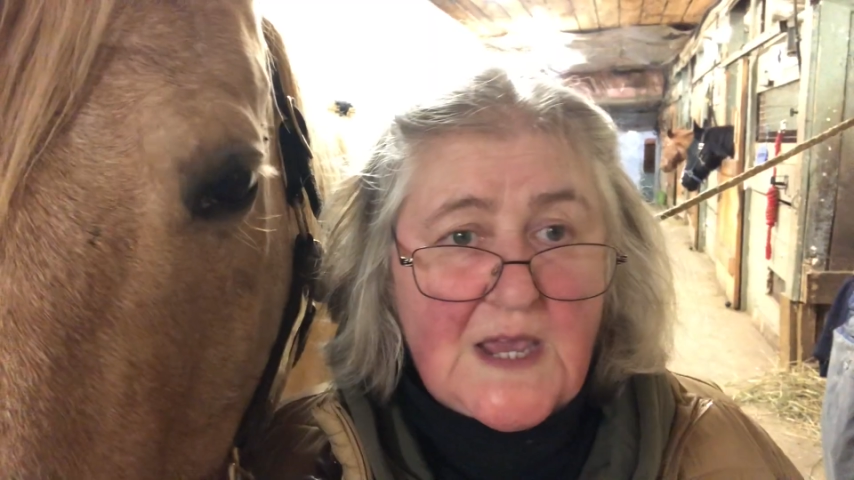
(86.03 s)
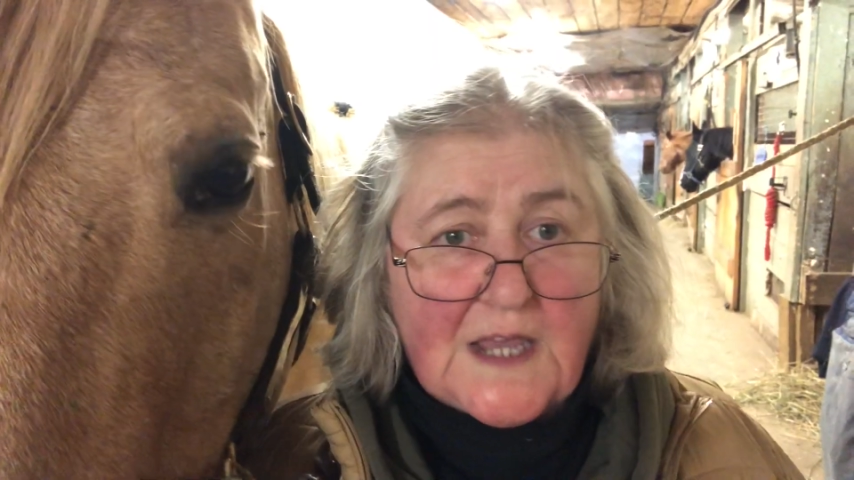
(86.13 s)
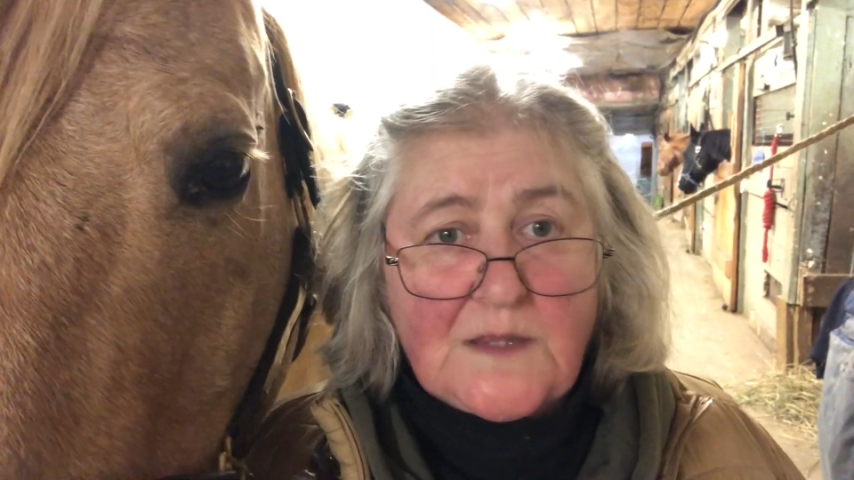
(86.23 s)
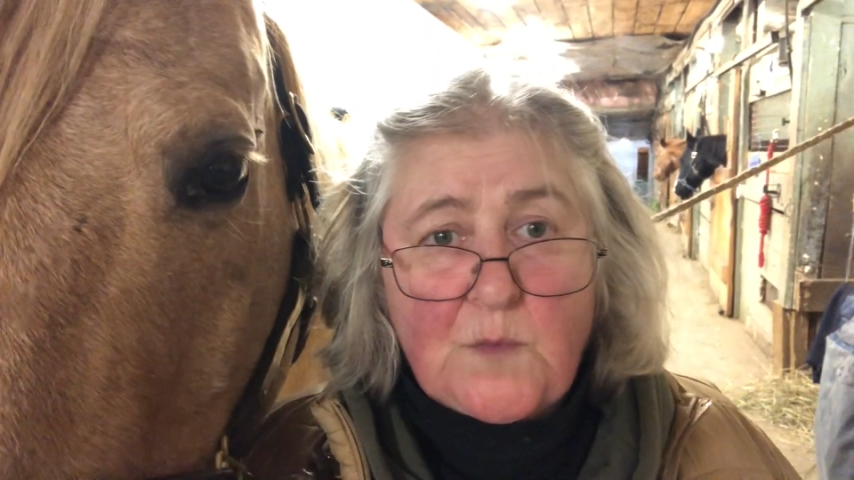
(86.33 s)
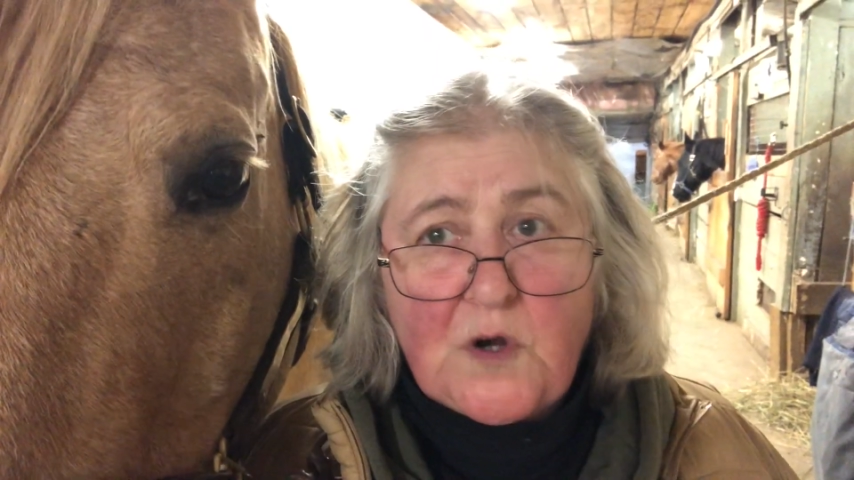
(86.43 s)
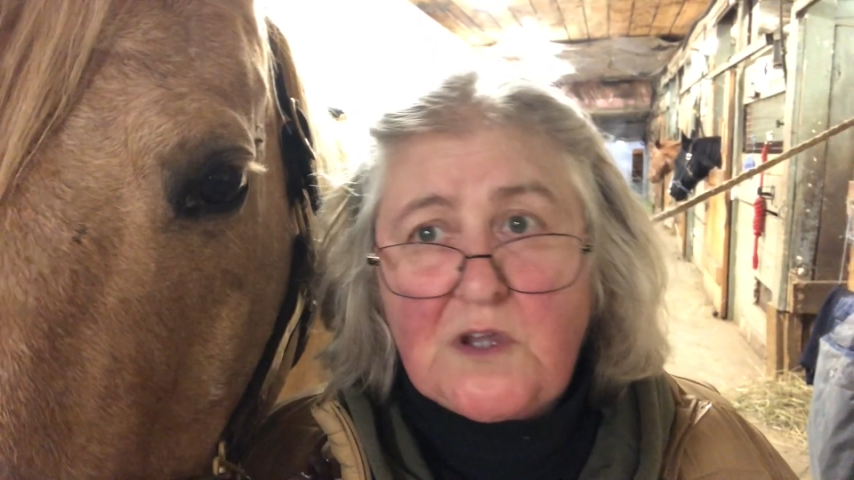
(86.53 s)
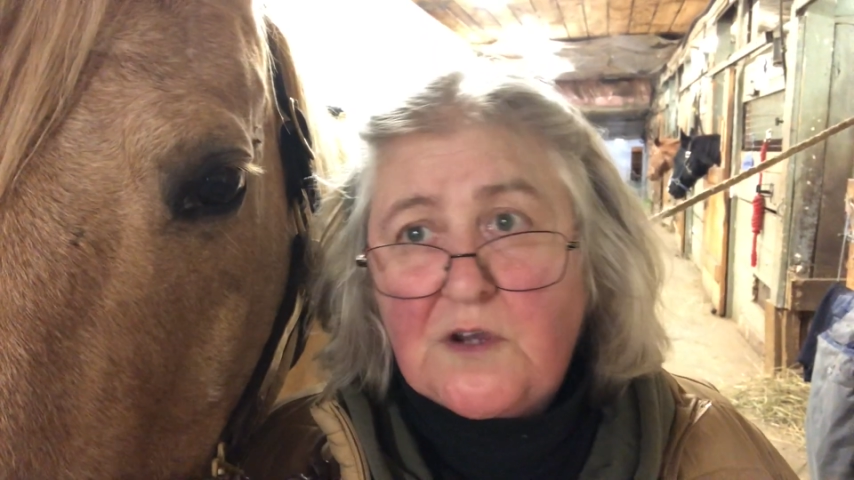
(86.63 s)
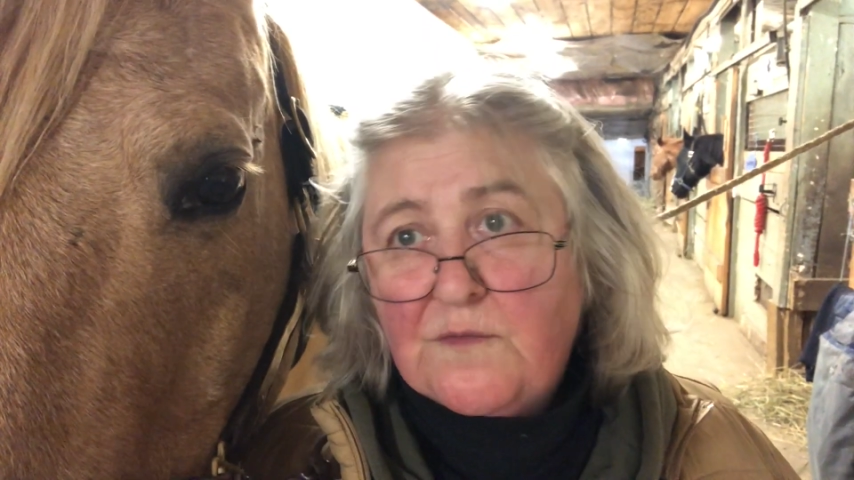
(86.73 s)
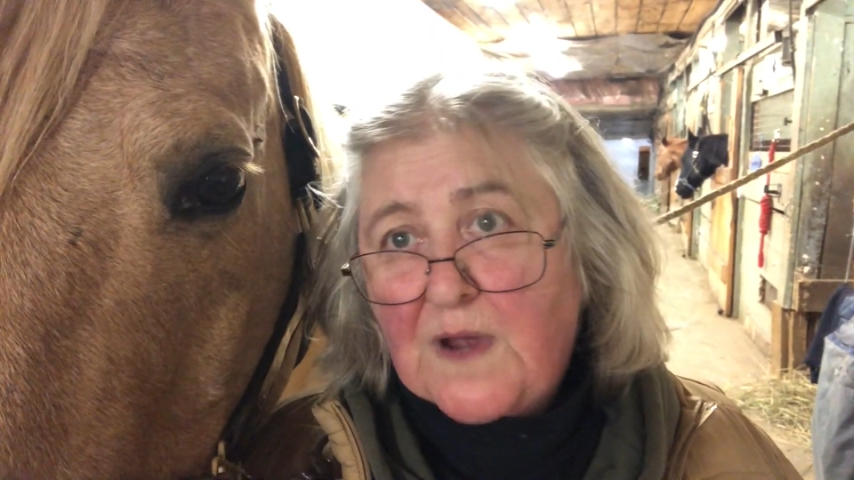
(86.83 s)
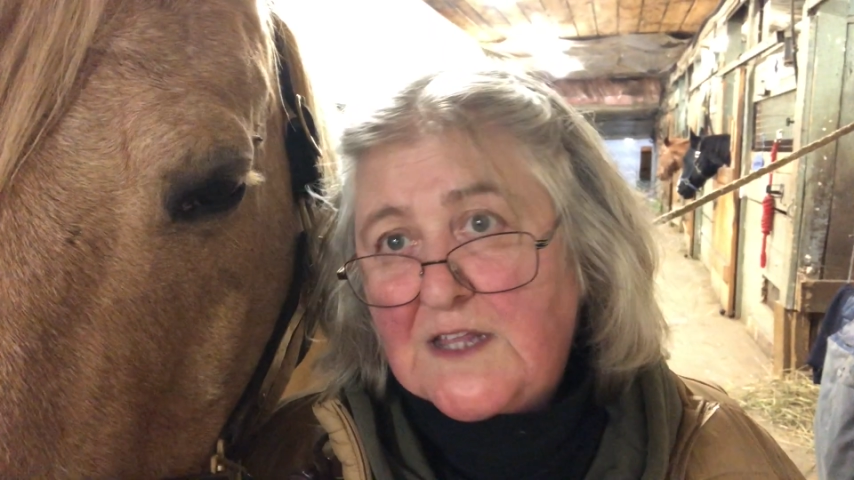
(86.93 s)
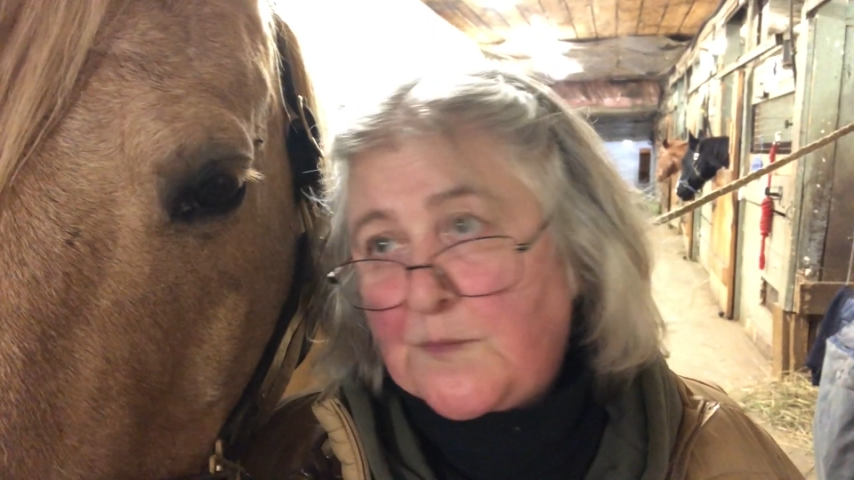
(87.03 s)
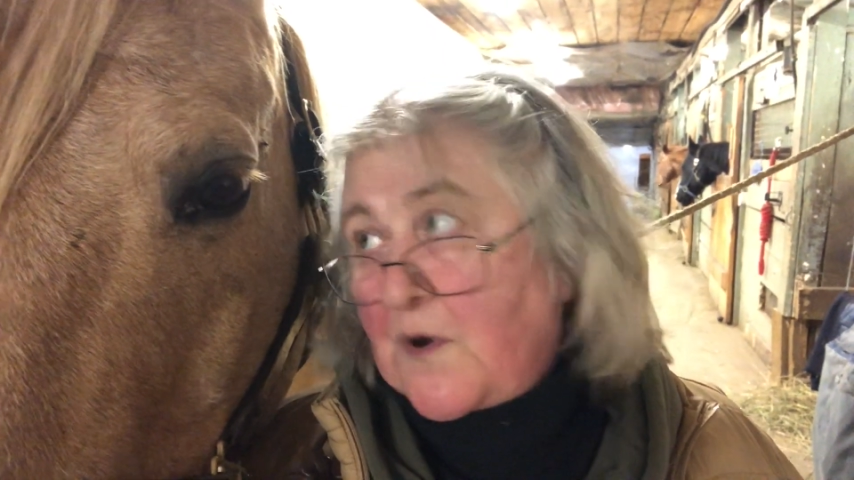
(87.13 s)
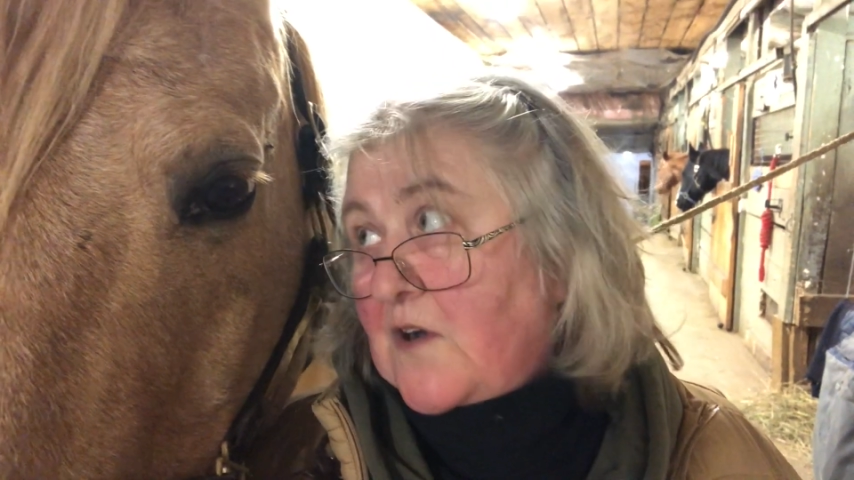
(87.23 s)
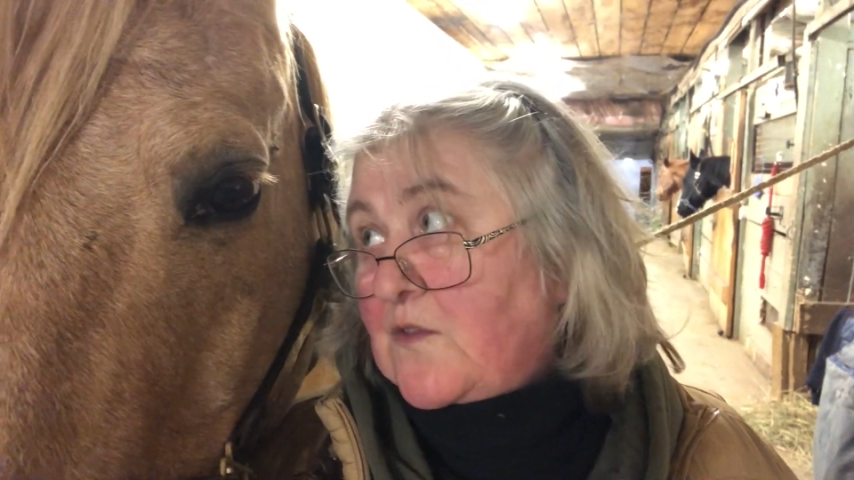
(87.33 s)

and the more you can ride the part of